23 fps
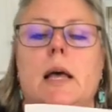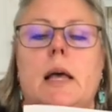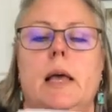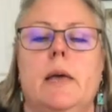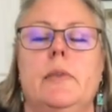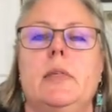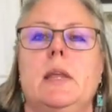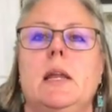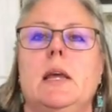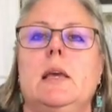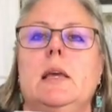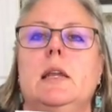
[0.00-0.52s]

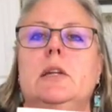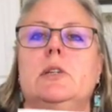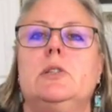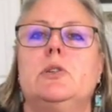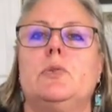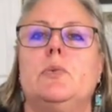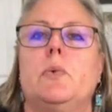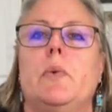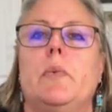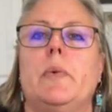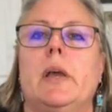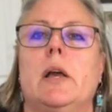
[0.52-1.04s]
And then I'm going to
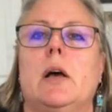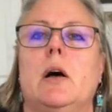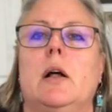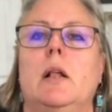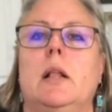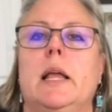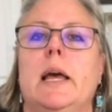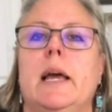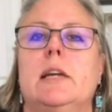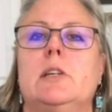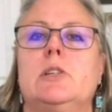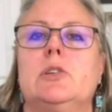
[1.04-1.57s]
do what we
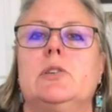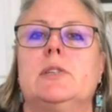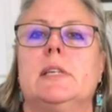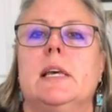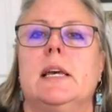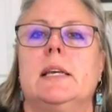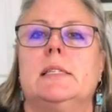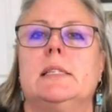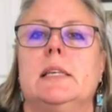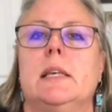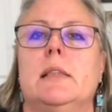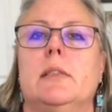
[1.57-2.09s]
call
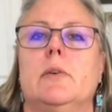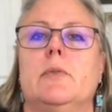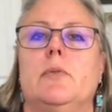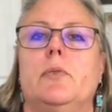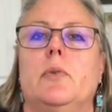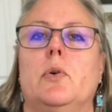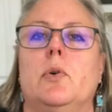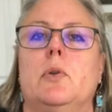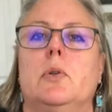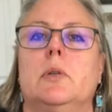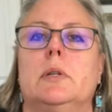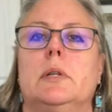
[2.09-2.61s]
exercising the
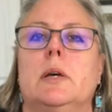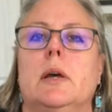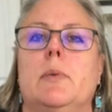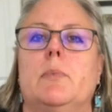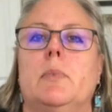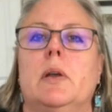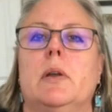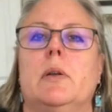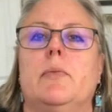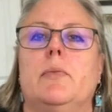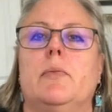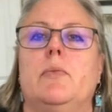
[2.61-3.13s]
fold. I'm
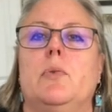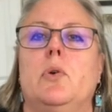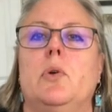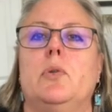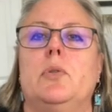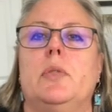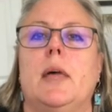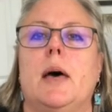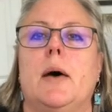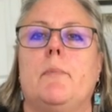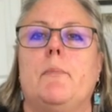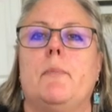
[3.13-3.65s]
going to
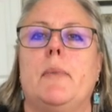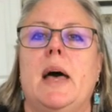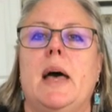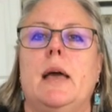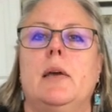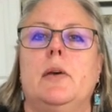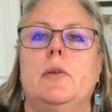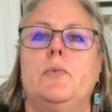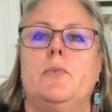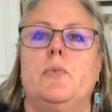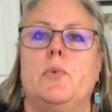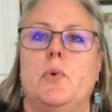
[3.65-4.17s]
fold that
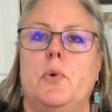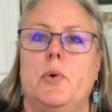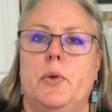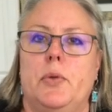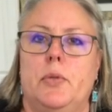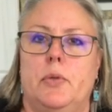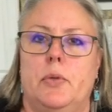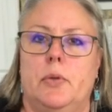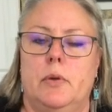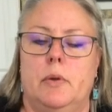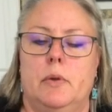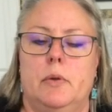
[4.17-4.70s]
back and forth,
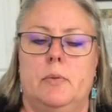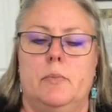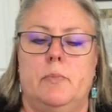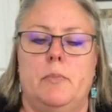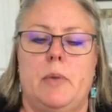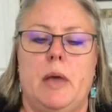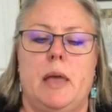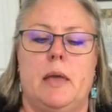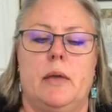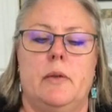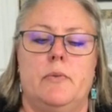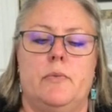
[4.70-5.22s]

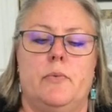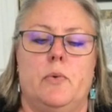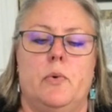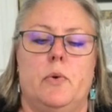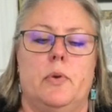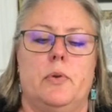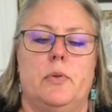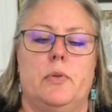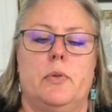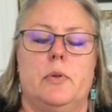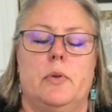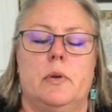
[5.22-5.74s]
back and
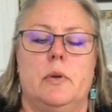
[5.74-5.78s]
forth.